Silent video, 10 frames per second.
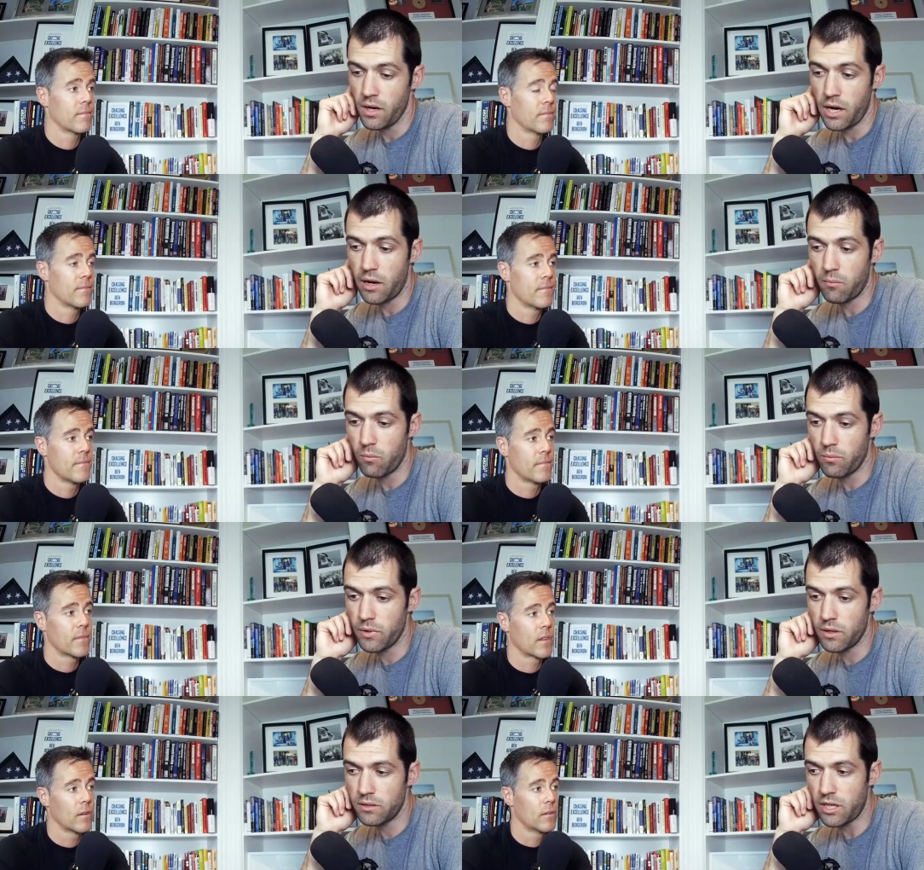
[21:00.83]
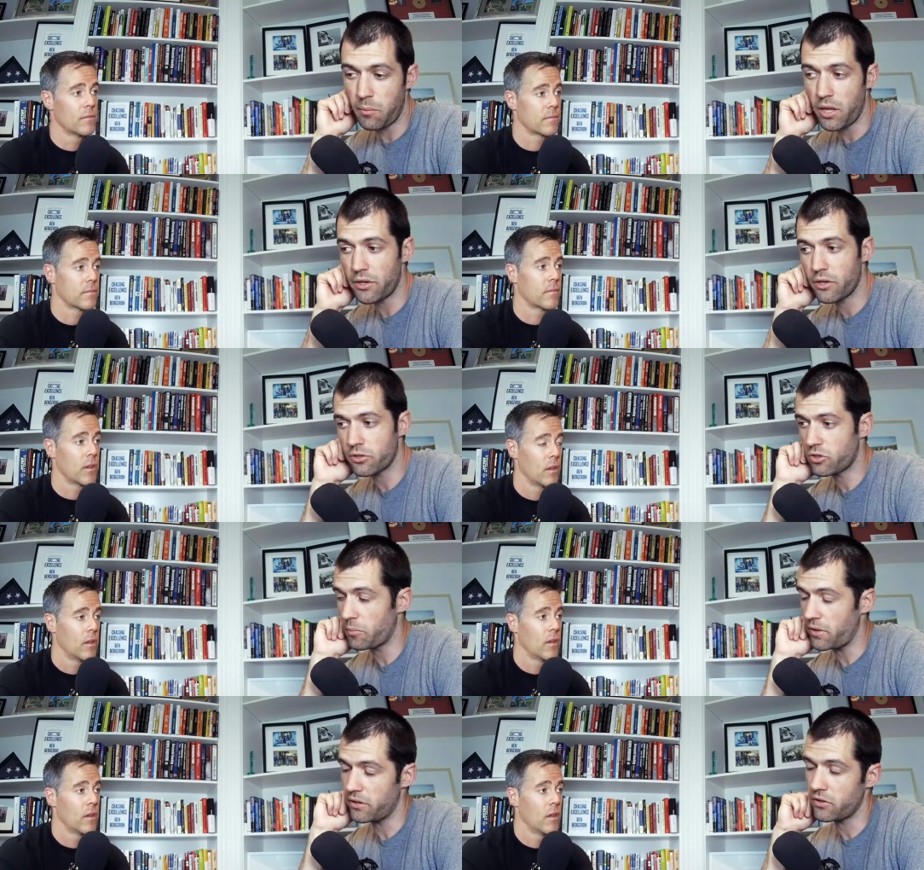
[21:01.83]
Speaker 1: Um, double unders,
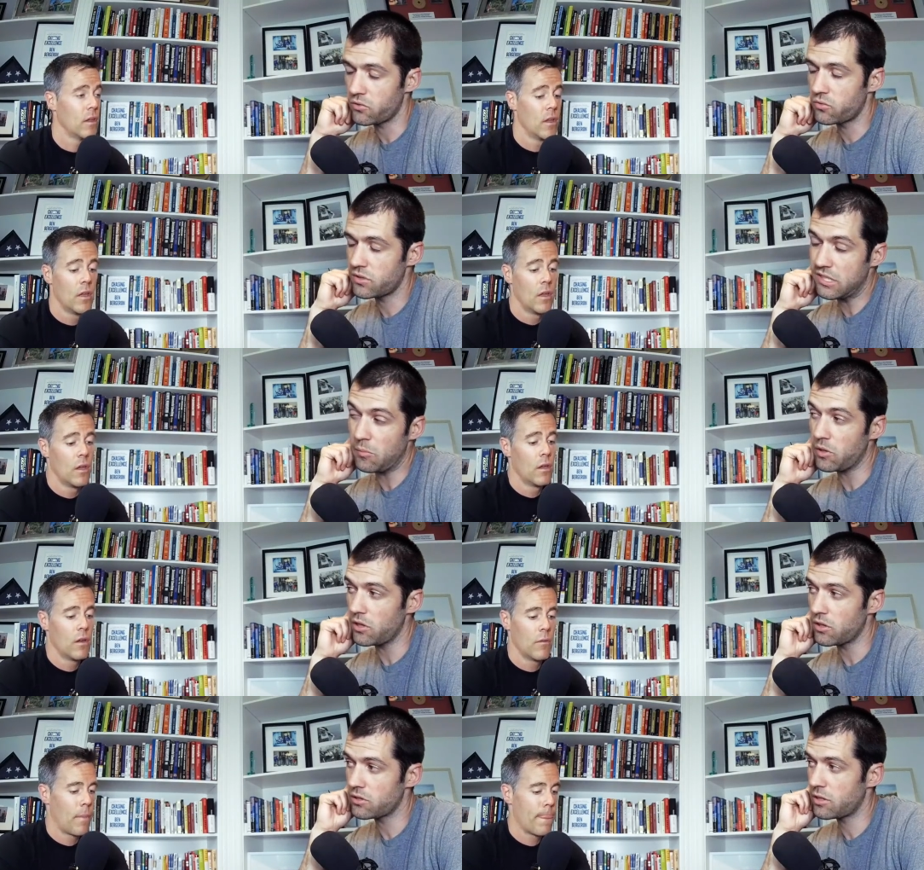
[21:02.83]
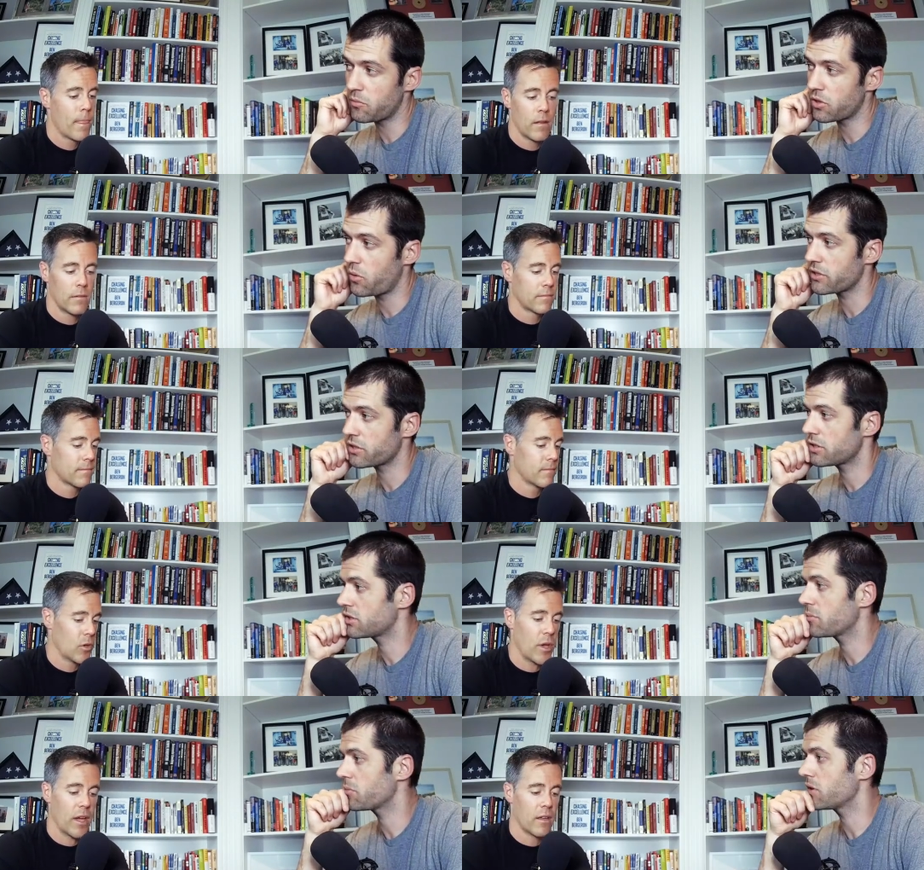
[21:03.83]
triple unders, similar similar questions.
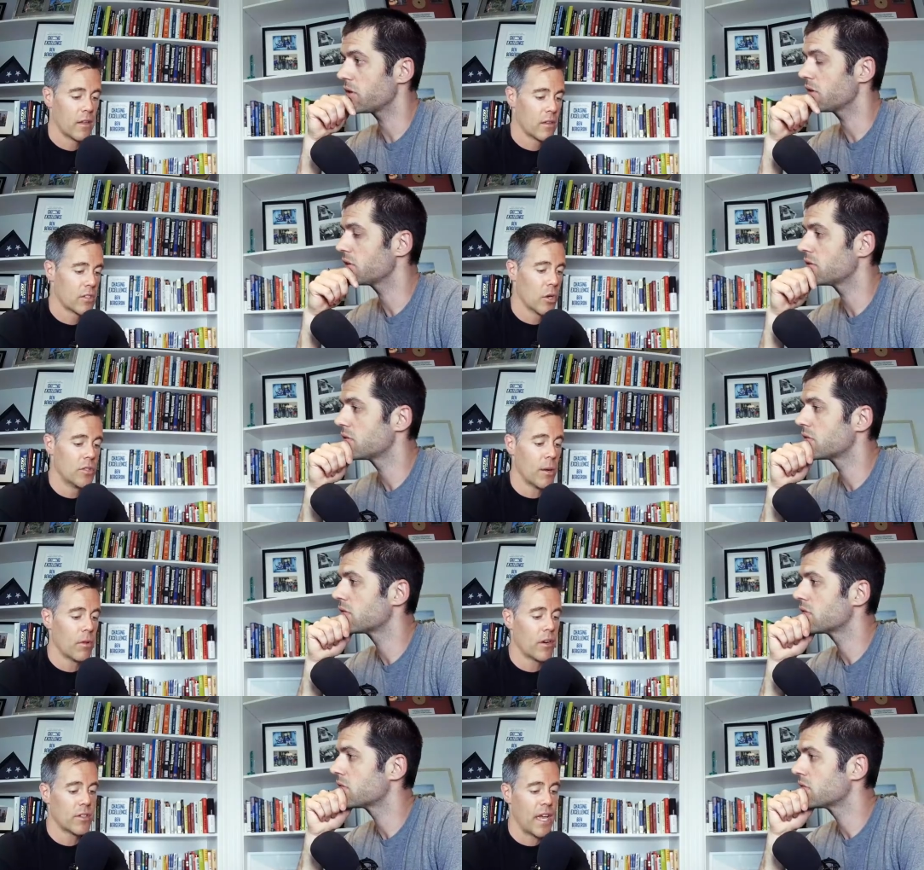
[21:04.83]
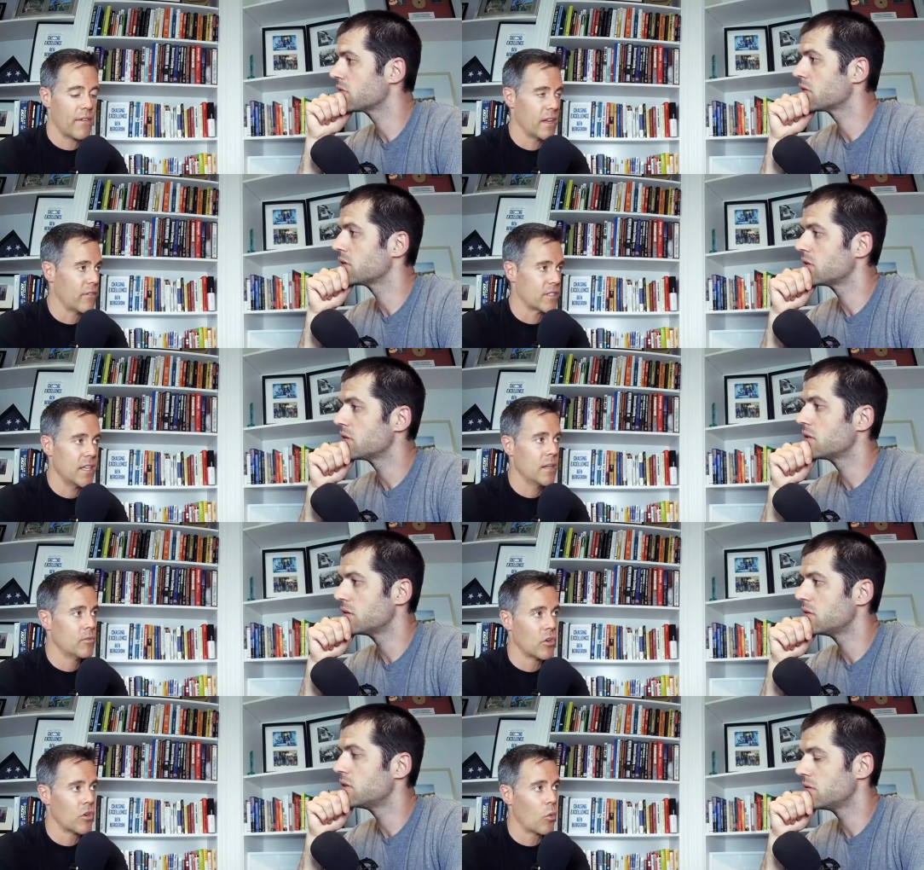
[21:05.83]
Similar.
Speaker 2: Okay. So double unders, having never seen them,
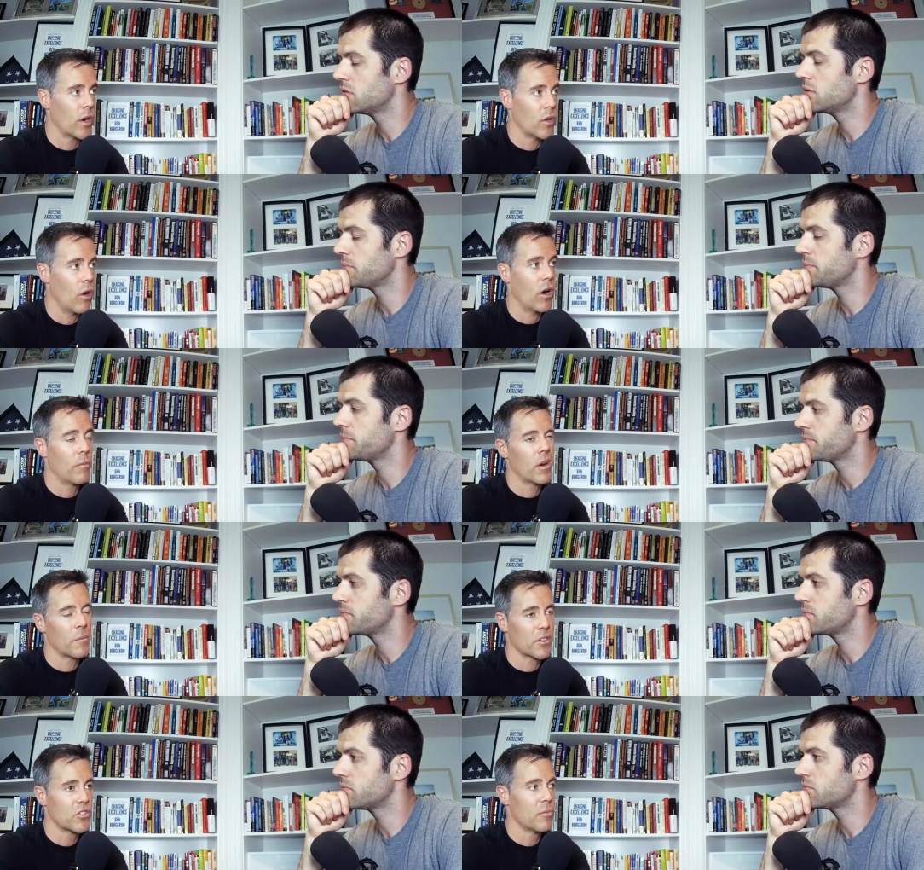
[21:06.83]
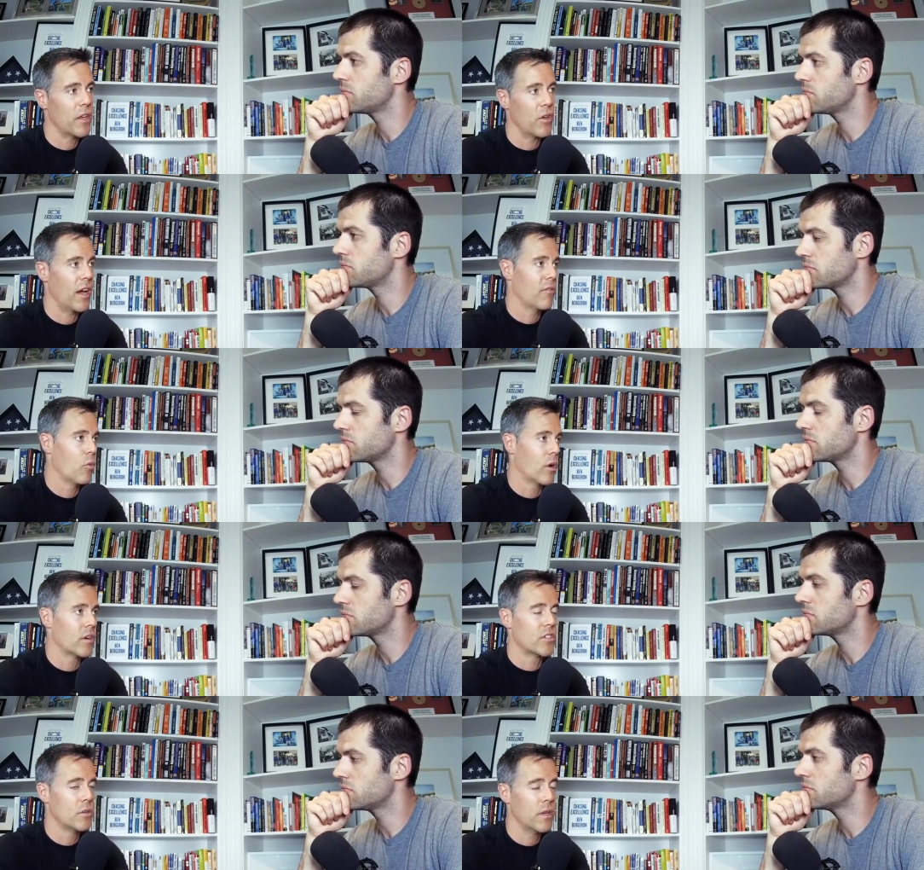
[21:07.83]
don't know where you are, but I'm assuming assume that you have one
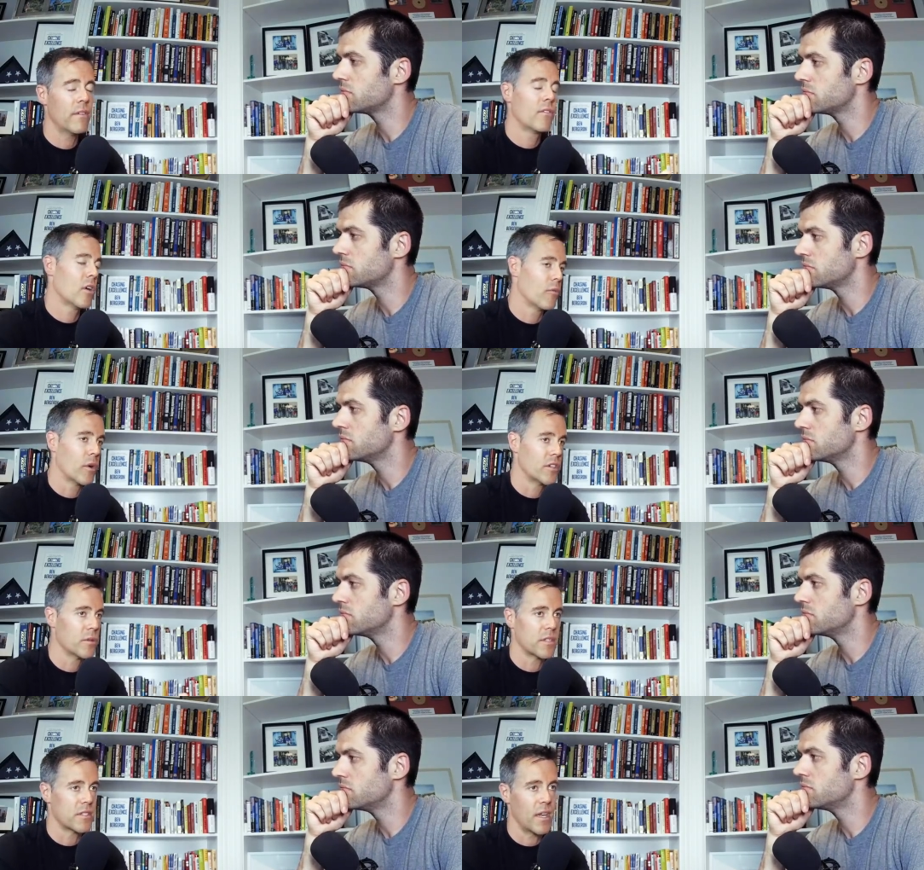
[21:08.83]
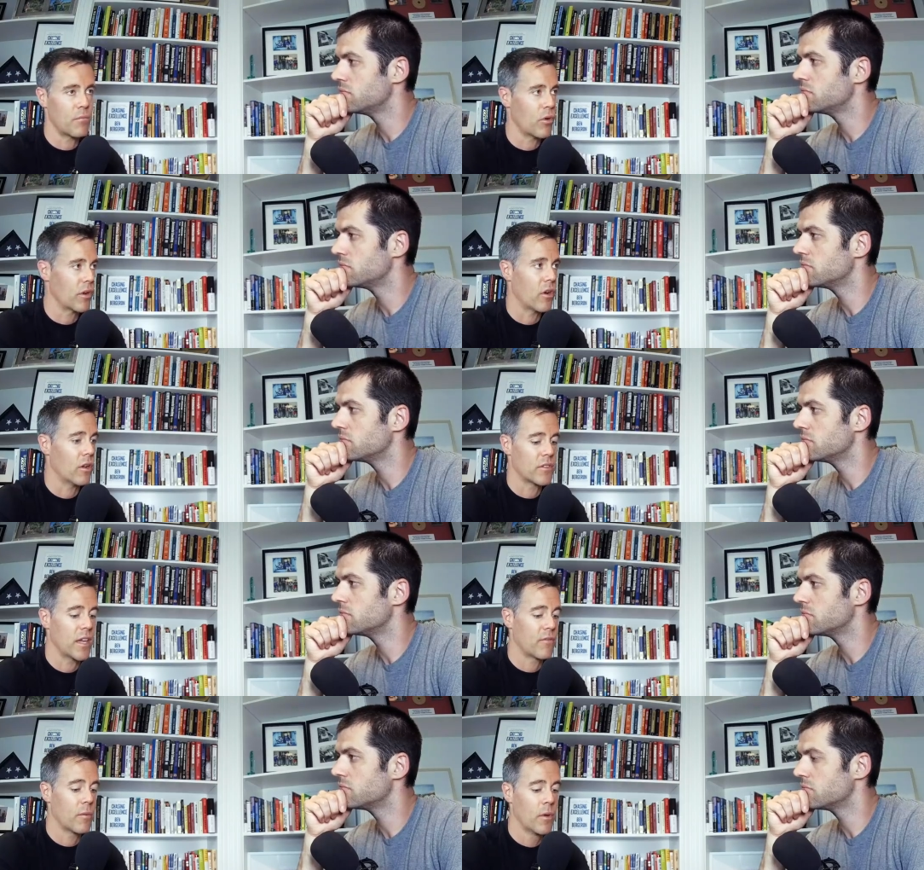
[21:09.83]
or two. Even if you don't have one or two, it's the same protocol. To
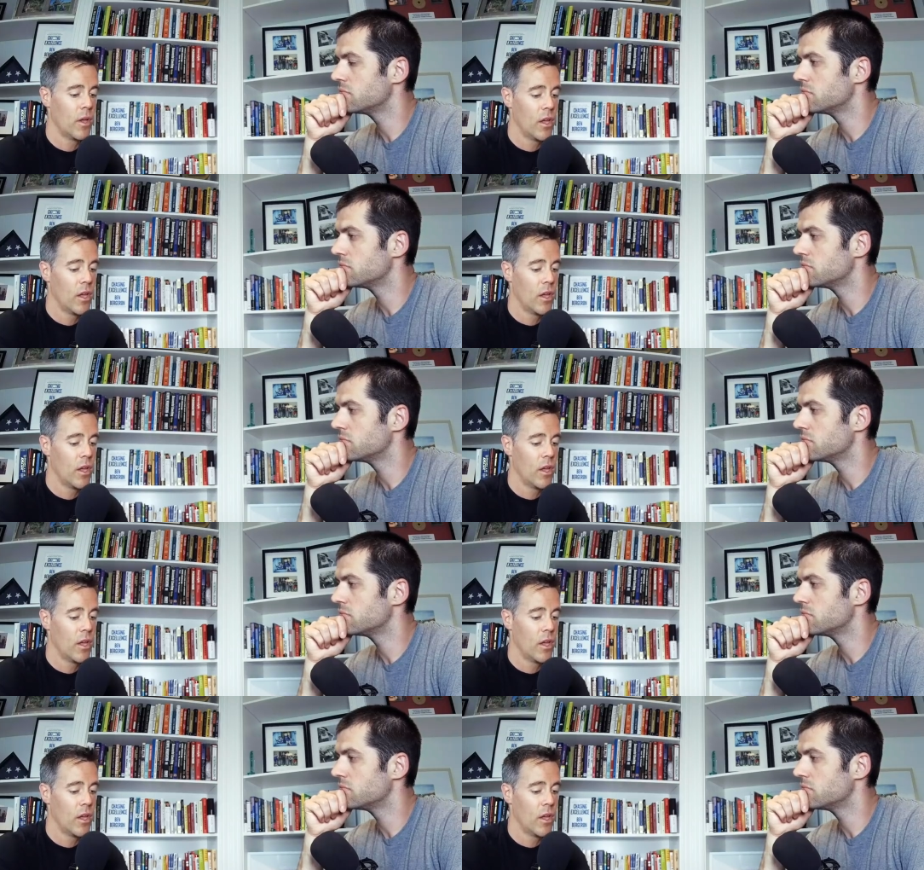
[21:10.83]
get from